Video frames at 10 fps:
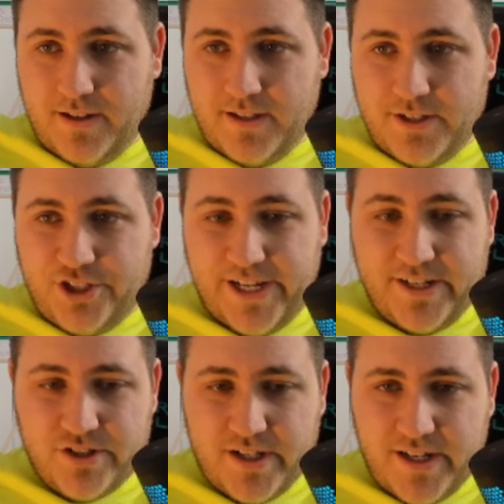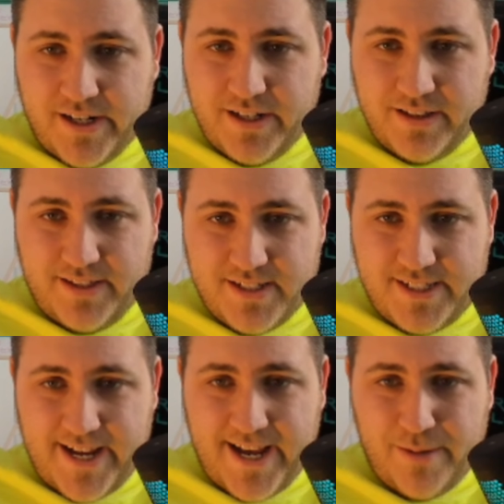Changelog, this
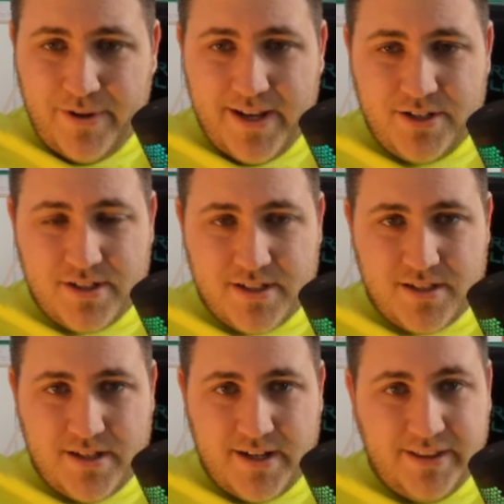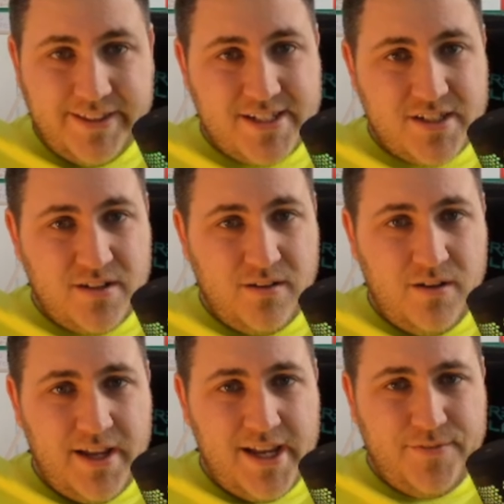tab, it just lists
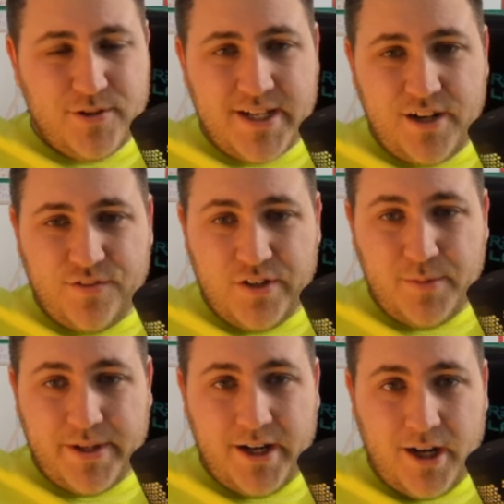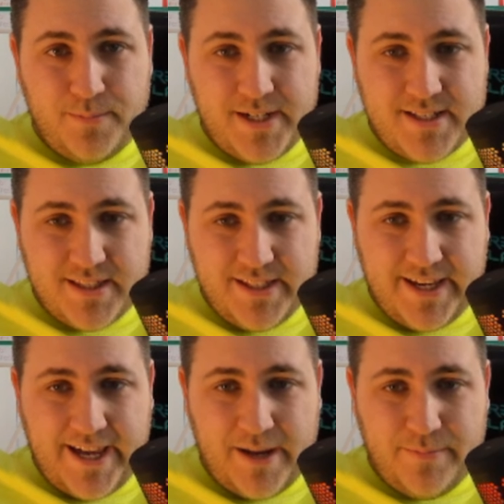if there's any free-to-play updates in the
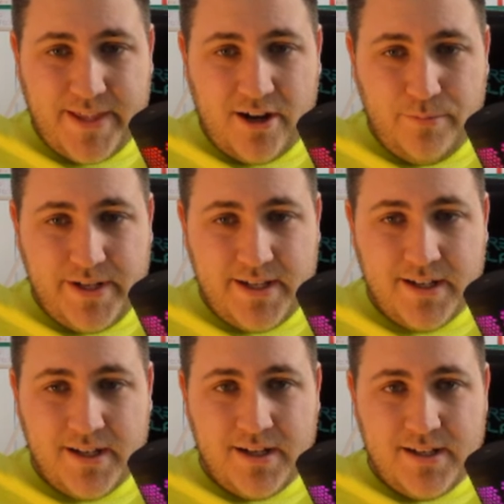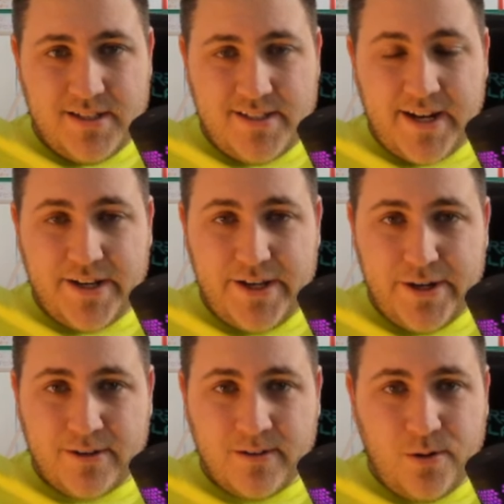game, that'll be set
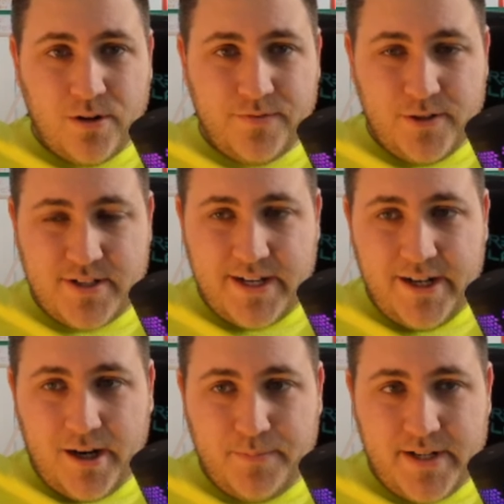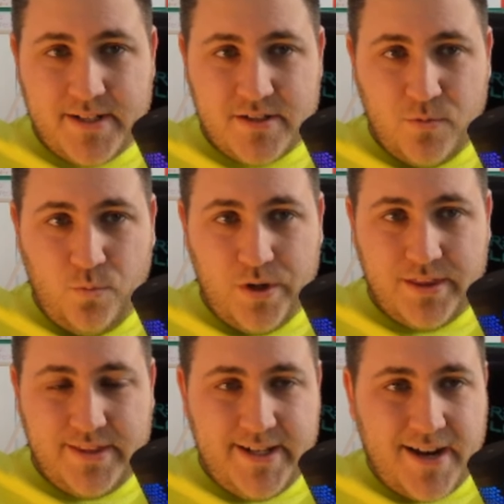here, or if there's any updates
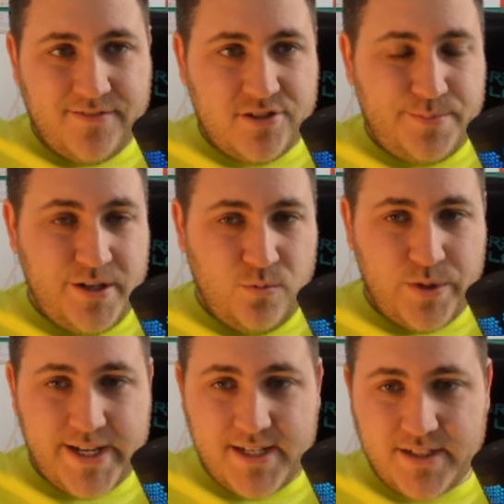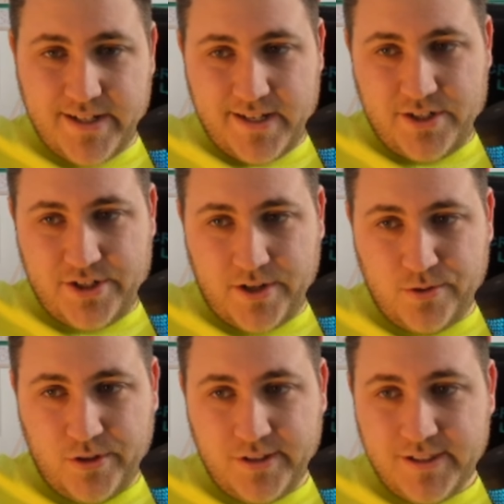with the F2P Wiki site in
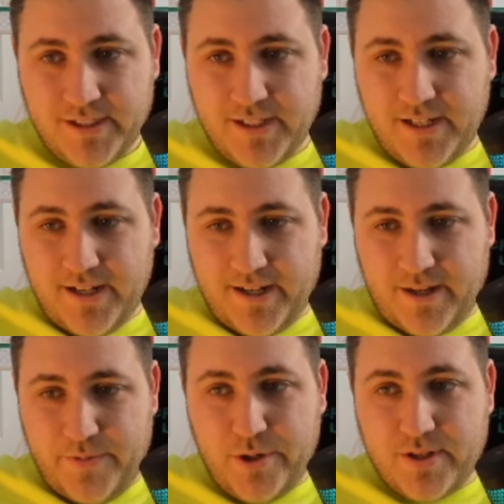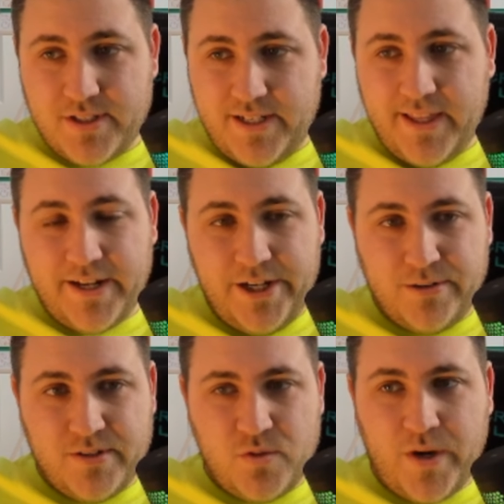general, you can see that
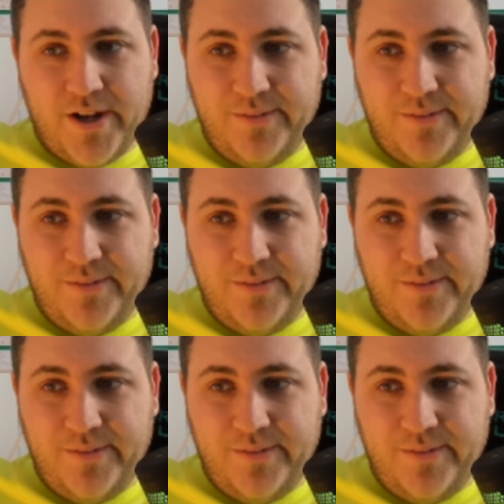here as well.